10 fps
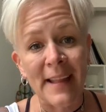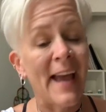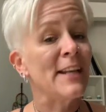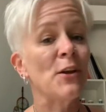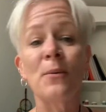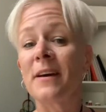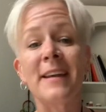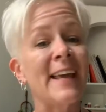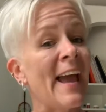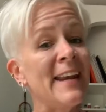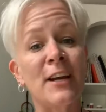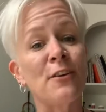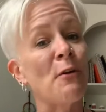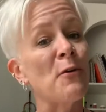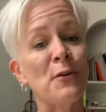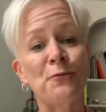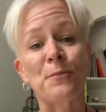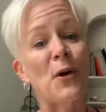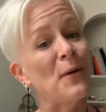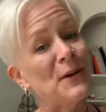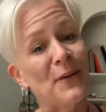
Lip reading: Ain't no one going to get any corona from going